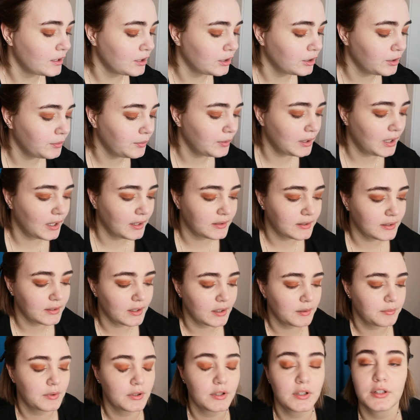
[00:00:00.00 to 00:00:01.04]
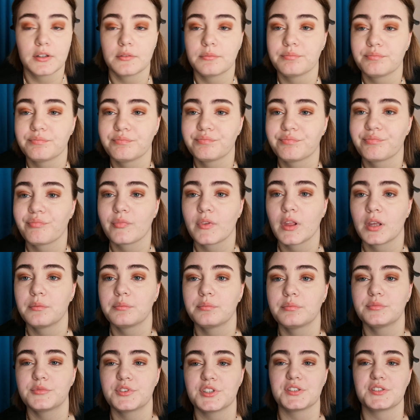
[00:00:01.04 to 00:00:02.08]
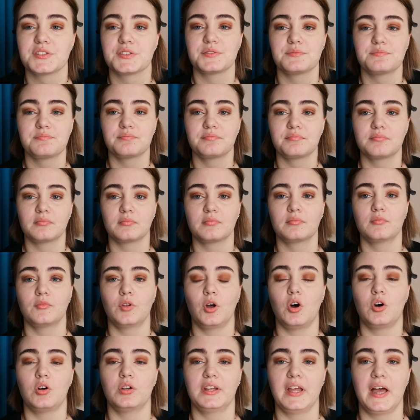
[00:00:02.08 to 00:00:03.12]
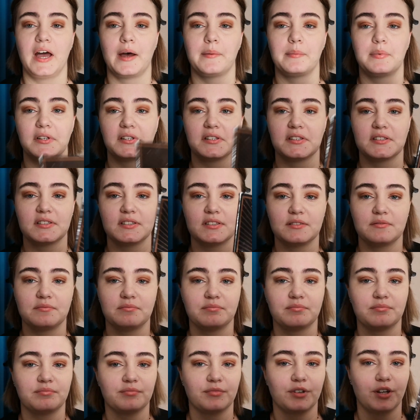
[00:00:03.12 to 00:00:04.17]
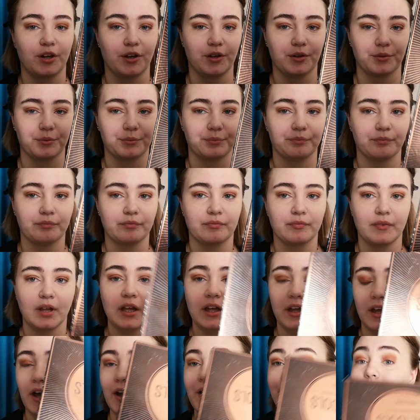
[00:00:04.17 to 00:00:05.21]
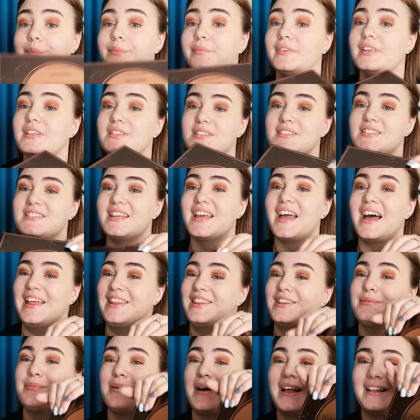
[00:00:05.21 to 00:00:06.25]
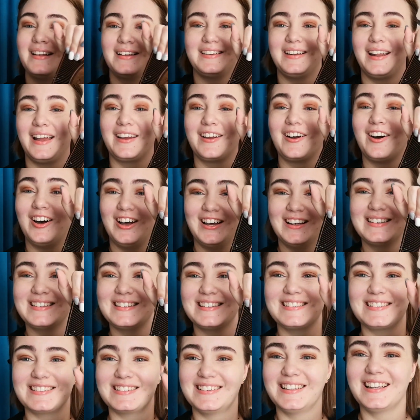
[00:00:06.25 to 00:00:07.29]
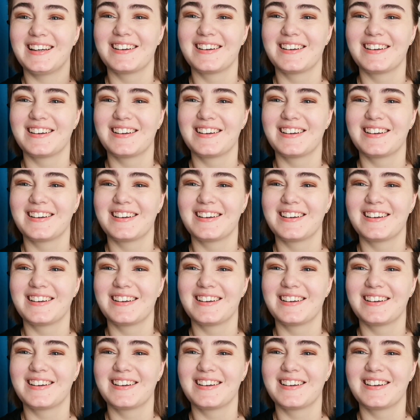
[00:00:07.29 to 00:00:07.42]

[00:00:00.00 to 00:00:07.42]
You know what? I think I'm gonna just old habits go. Oh, this is the other palette I got.